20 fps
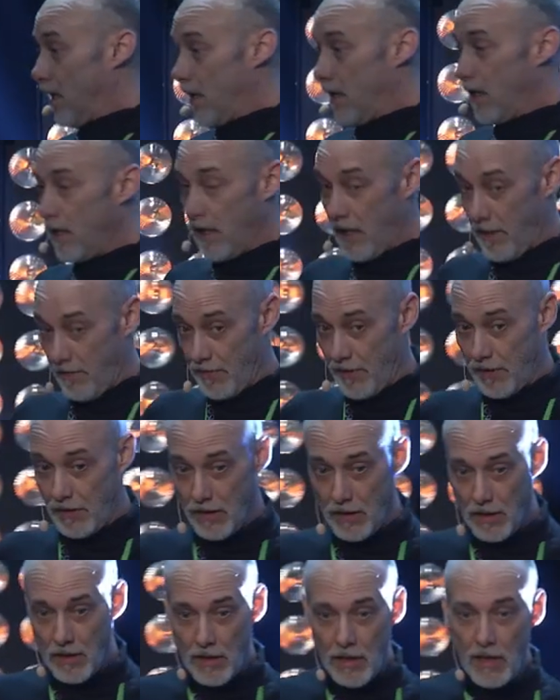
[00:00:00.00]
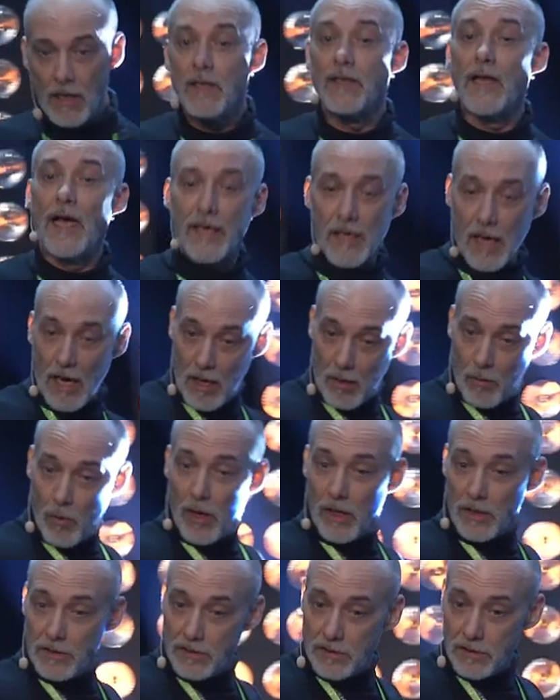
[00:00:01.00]
even like I
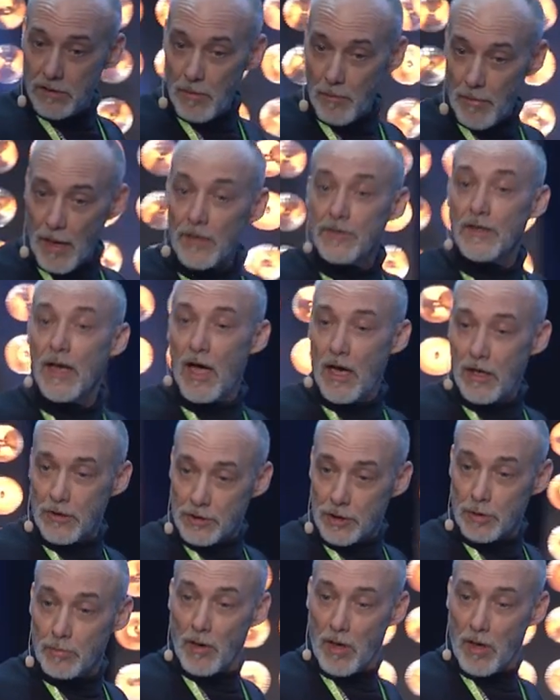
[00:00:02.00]
was about the algebra.